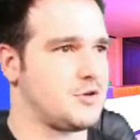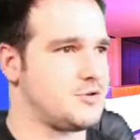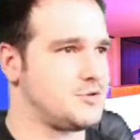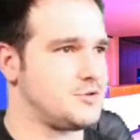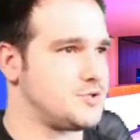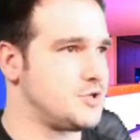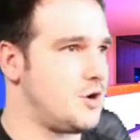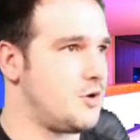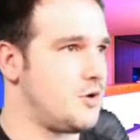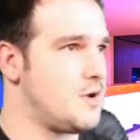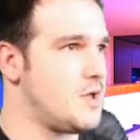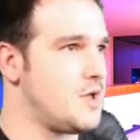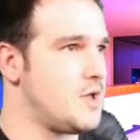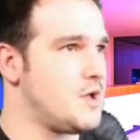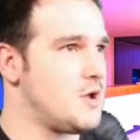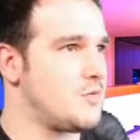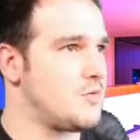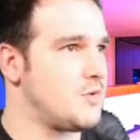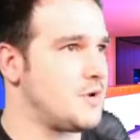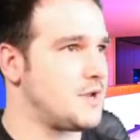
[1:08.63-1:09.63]
So
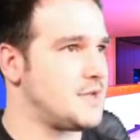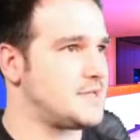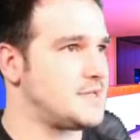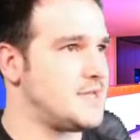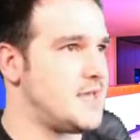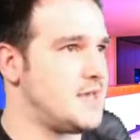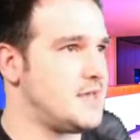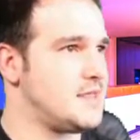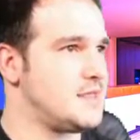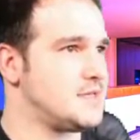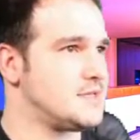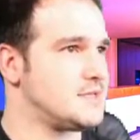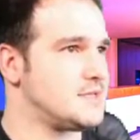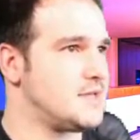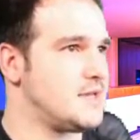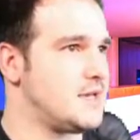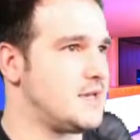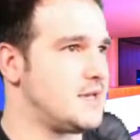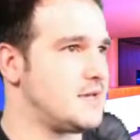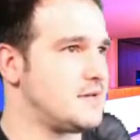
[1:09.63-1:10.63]
we're going to take this
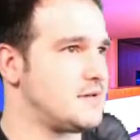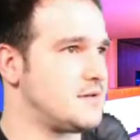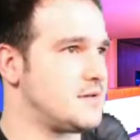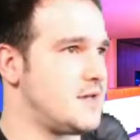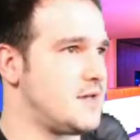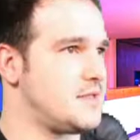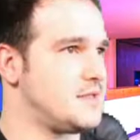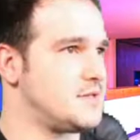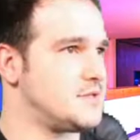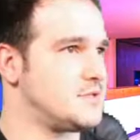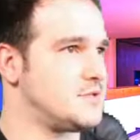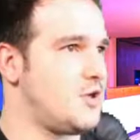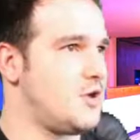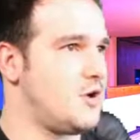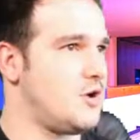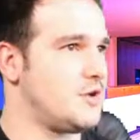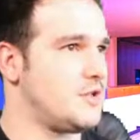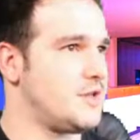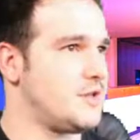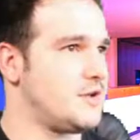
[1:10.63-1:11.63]
link, okay, this
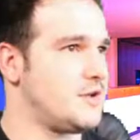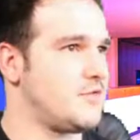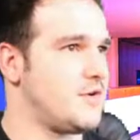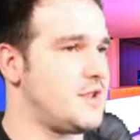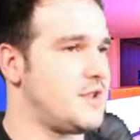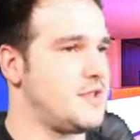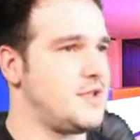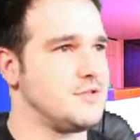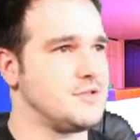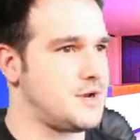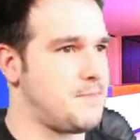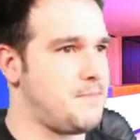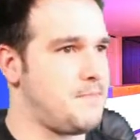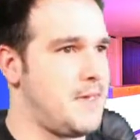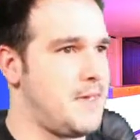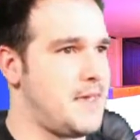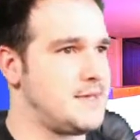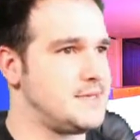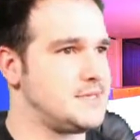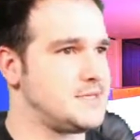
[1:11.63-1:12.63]
long link right here,
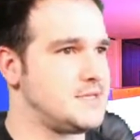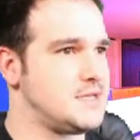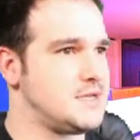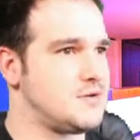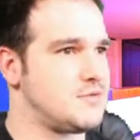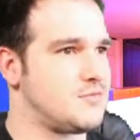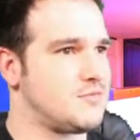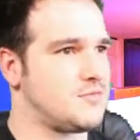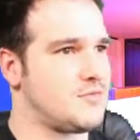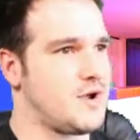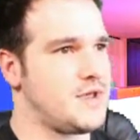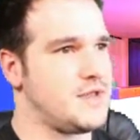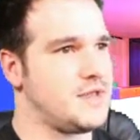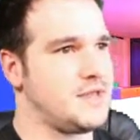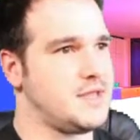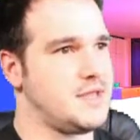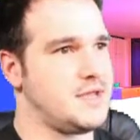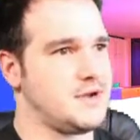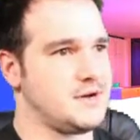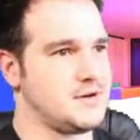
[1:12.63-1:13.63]
paste it right
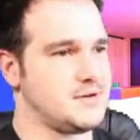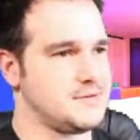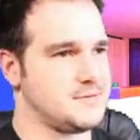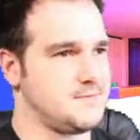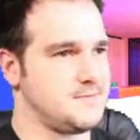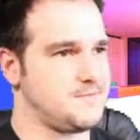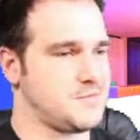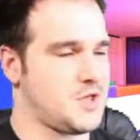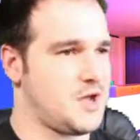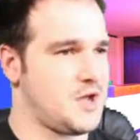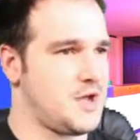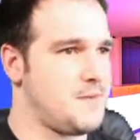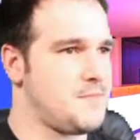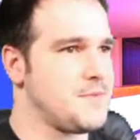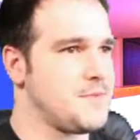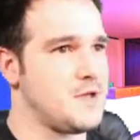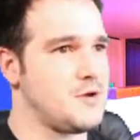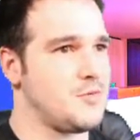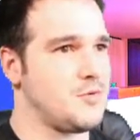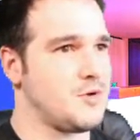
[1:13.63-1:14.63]
here, okay?
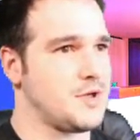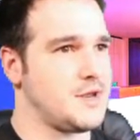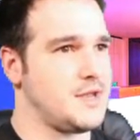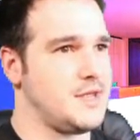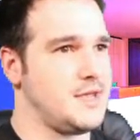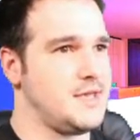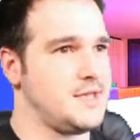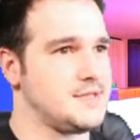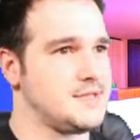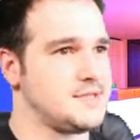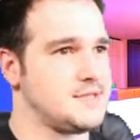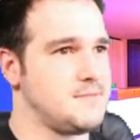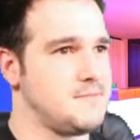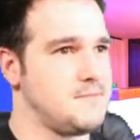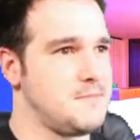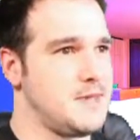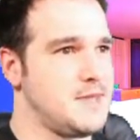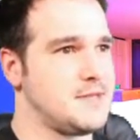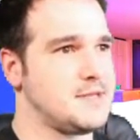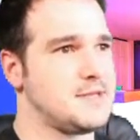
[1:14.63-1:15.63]
We're going to hit
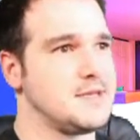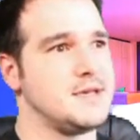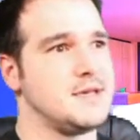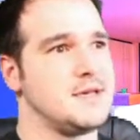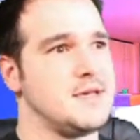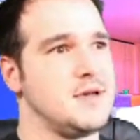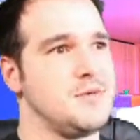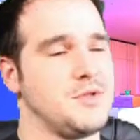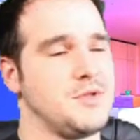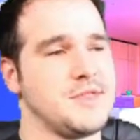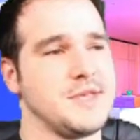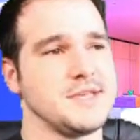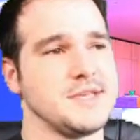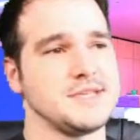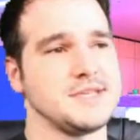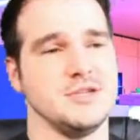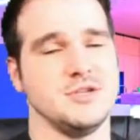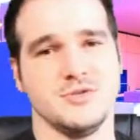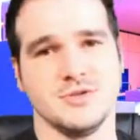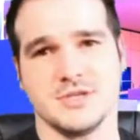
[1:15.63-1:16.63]
submit, and what that's
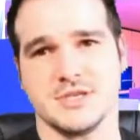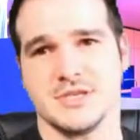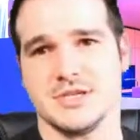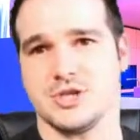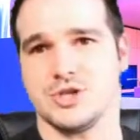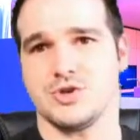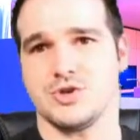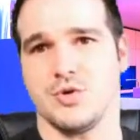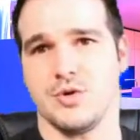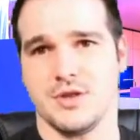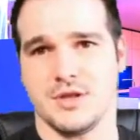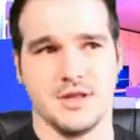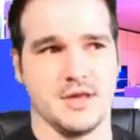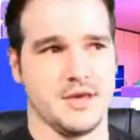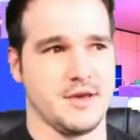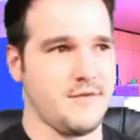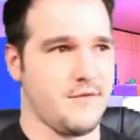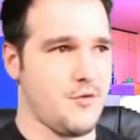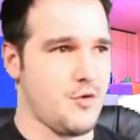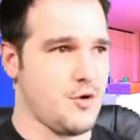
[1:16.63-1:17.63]
going to do is going to shorten the
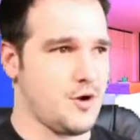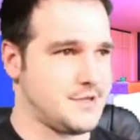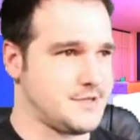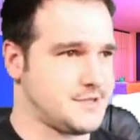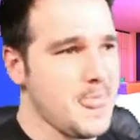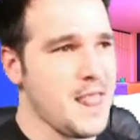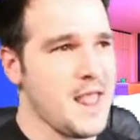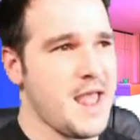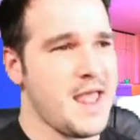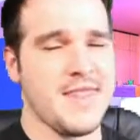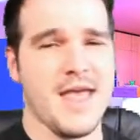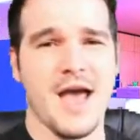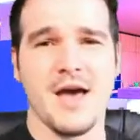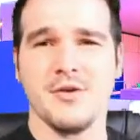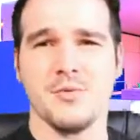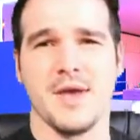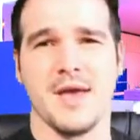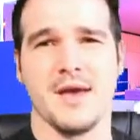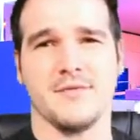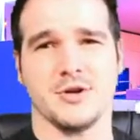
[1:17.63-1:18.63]
link for us. And now that
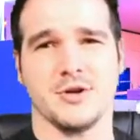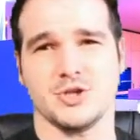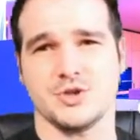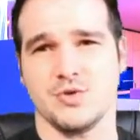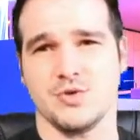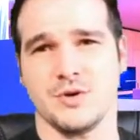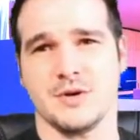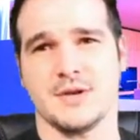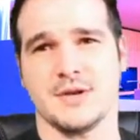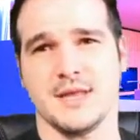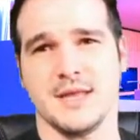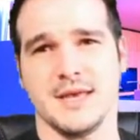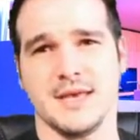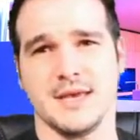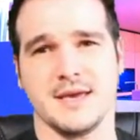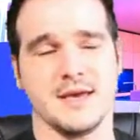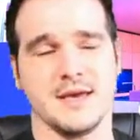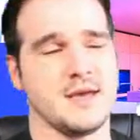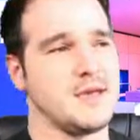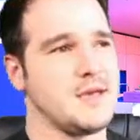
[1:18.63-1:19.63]
we have our shortened
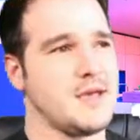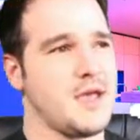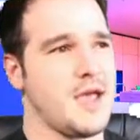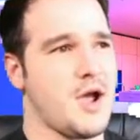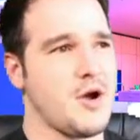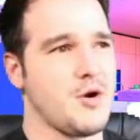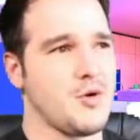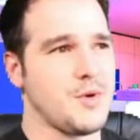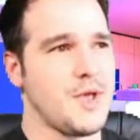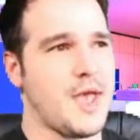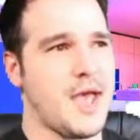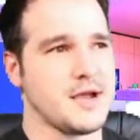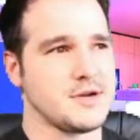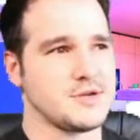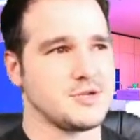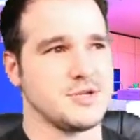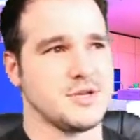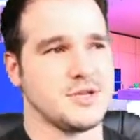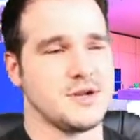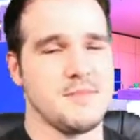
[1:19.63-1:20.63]
link, how are we
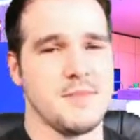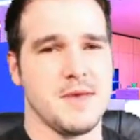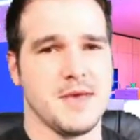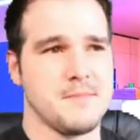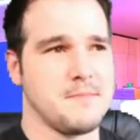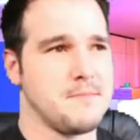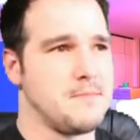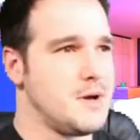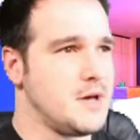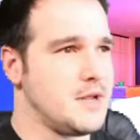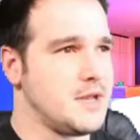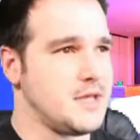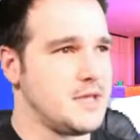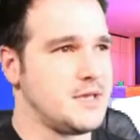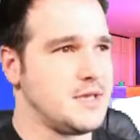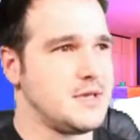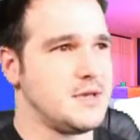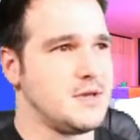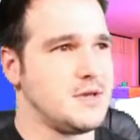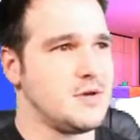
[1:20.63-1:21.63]
actually going to make
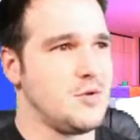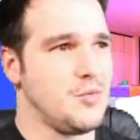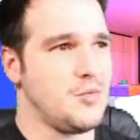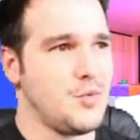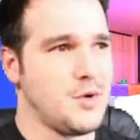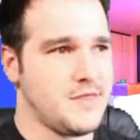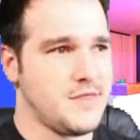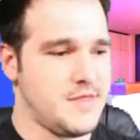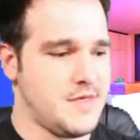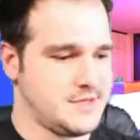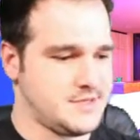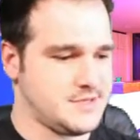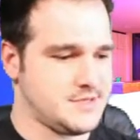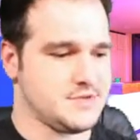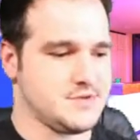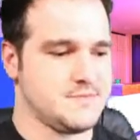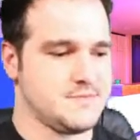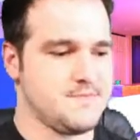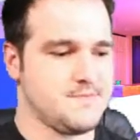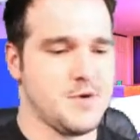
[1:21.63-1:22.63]
money with this?
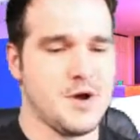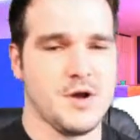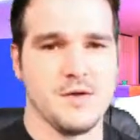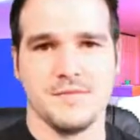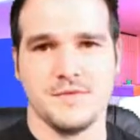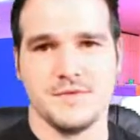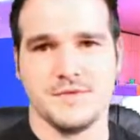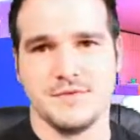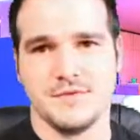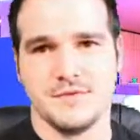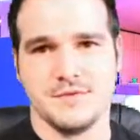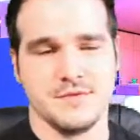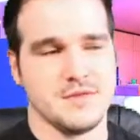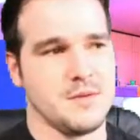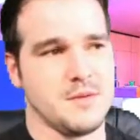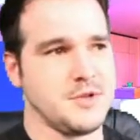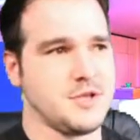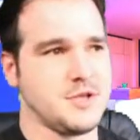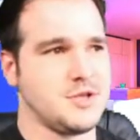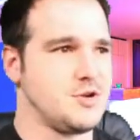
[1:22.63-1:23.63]
Well,
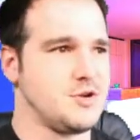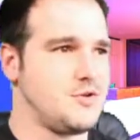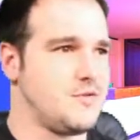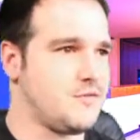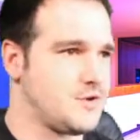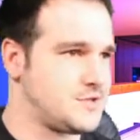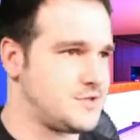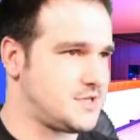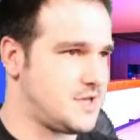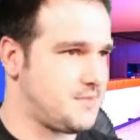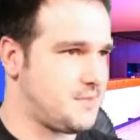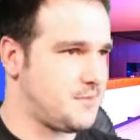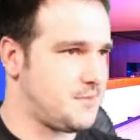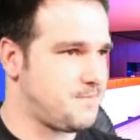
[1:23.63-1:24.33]
let me show you for example.